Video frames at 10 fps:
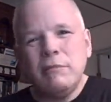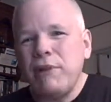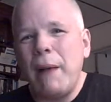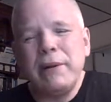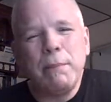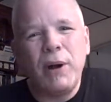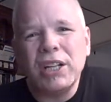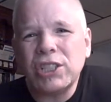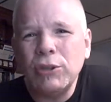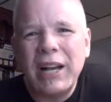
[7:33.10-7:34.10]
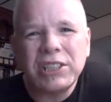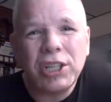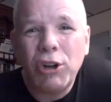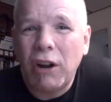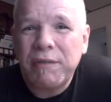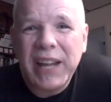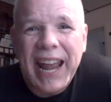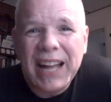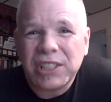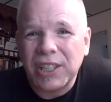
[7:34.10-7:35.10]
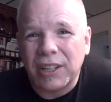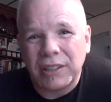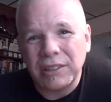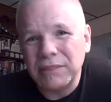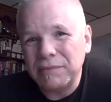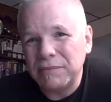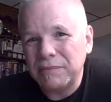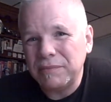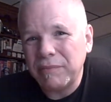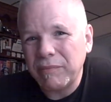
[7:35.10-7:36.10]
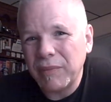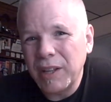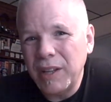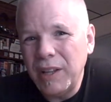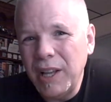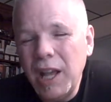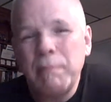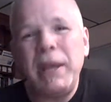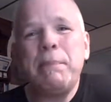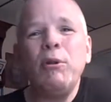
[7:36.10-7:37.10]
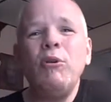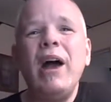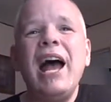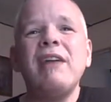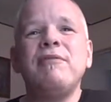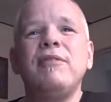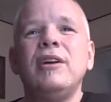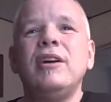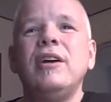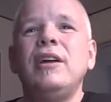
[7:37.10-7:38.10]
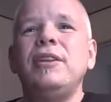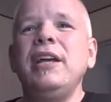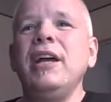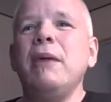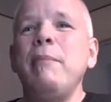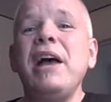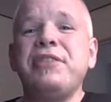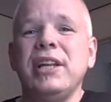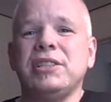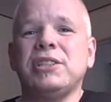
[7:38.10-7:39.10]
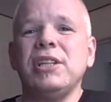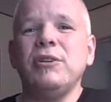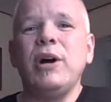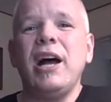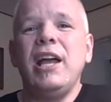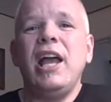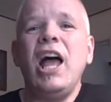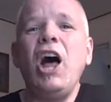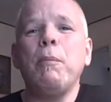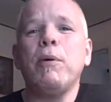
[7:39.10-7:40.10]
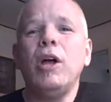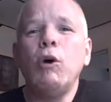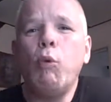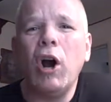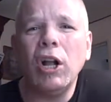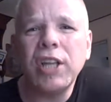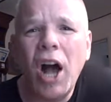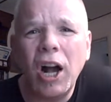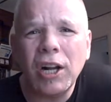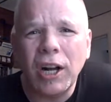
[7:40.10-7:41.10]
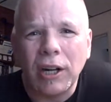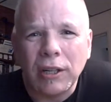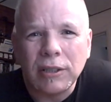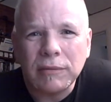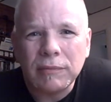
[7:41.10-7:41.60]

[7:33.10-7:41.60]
probably the person who has the cure for cancer. People who have the methods to help world hunger.